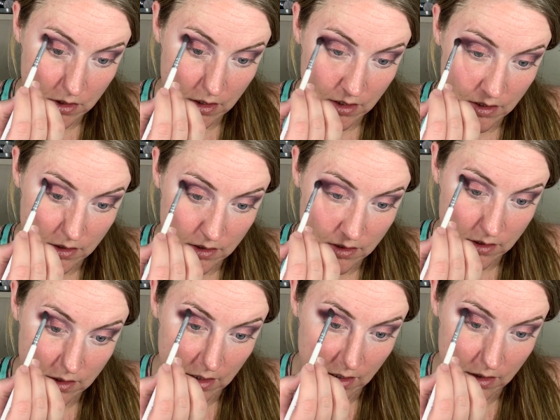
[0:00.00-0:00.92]
I'm gonna
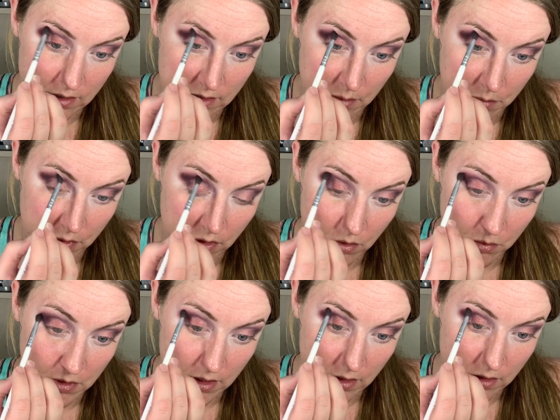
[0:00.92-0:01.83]
sneak this up a little bit,